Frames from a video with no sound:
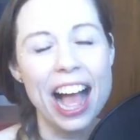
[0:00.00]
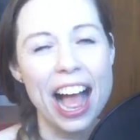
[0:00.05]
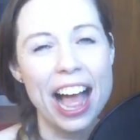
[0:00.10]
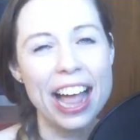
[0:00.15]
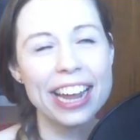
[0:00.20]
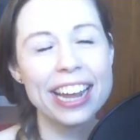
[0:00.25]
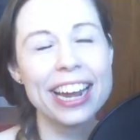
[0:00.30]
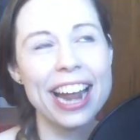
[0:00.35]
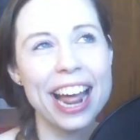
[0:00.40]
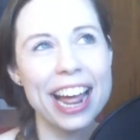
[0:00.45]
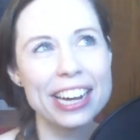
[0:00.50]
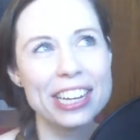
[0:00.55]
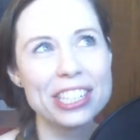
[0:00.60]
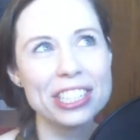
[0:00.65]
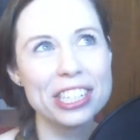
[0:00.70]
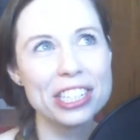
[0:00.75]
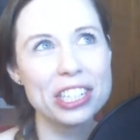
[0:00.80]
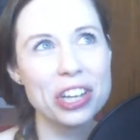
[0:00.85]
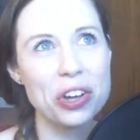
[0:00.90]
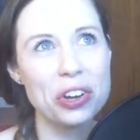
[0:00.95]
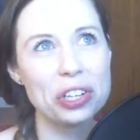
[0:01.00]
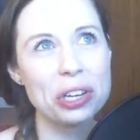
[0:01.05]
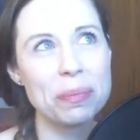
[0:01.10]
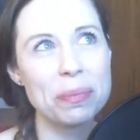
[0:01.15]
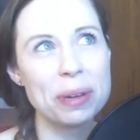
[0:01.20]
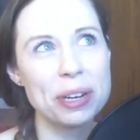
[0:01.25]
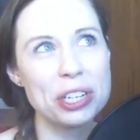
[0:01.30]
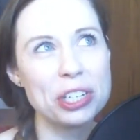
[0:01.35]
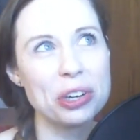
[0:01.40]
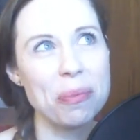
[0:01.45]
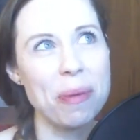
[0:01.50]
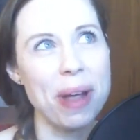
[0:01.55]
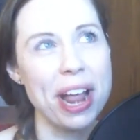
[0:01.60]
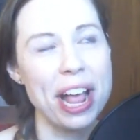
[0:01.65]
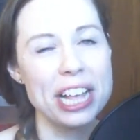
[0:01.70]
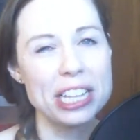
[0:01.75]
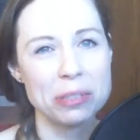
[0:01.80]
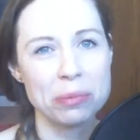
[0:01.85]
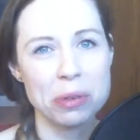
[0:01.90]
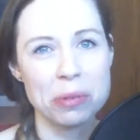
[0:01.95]
I can actually totally picture my
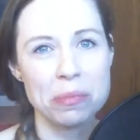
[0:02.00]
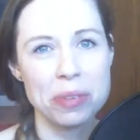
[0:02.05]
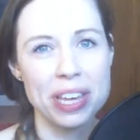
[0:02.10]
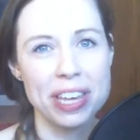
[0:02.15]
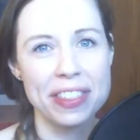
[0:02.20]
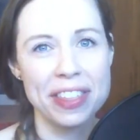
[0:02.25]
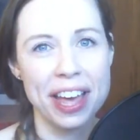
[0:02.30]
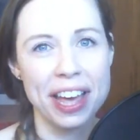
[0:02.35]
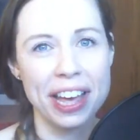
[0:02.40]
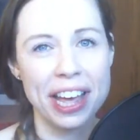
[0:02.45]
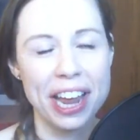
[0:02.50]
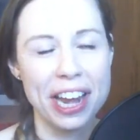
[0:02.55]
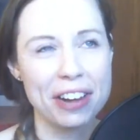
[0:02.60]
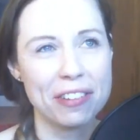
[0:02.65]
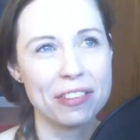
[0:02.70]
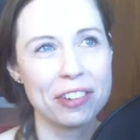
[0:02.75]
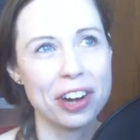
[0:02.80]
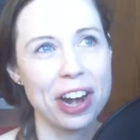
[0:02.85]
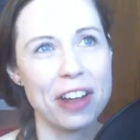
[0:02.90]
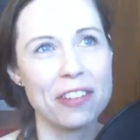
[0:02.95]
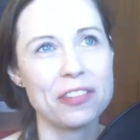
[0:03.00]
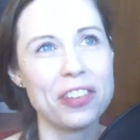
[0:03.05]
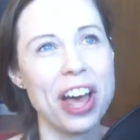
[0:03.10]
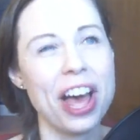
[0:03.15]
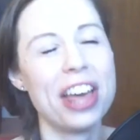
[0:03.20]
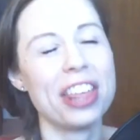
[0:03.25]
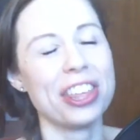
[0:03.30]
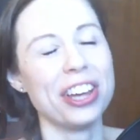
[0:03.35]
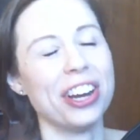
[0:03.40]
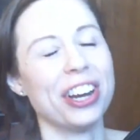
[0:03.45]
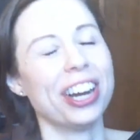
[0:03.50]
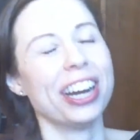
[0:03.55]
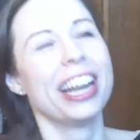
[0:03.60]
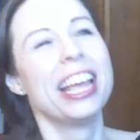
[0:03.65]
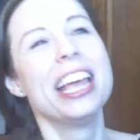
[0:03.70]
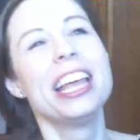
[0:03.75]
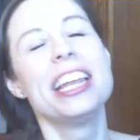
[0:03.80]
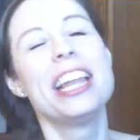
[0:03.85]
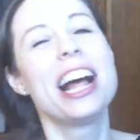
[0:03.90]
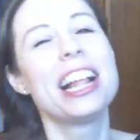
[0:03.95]
husband being that kind of grandfather.
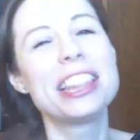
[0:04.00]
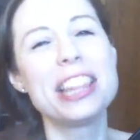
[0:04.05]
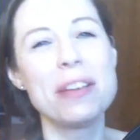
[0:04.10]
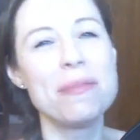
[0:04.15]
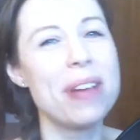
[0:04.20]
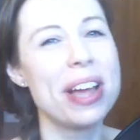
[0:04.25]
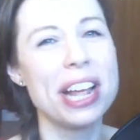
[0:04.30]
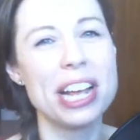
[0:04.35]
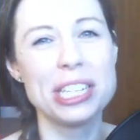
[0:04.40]
Not that my